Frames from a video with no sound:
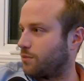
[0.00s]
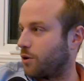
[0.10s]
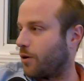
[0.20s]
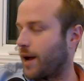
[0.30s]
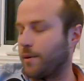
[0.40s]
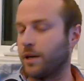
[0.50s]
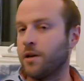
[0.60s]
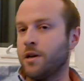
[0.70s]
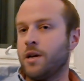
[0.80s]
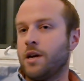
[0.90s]
programming,
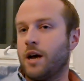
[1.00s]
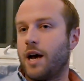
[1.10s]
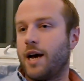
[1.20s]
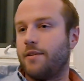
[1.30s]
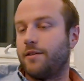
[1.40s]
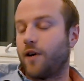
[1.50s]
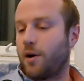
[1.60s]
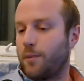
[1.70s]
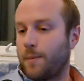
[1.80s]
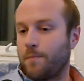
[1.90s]

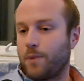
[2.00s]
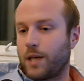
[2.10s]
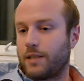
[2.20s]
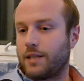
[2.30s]
development, but.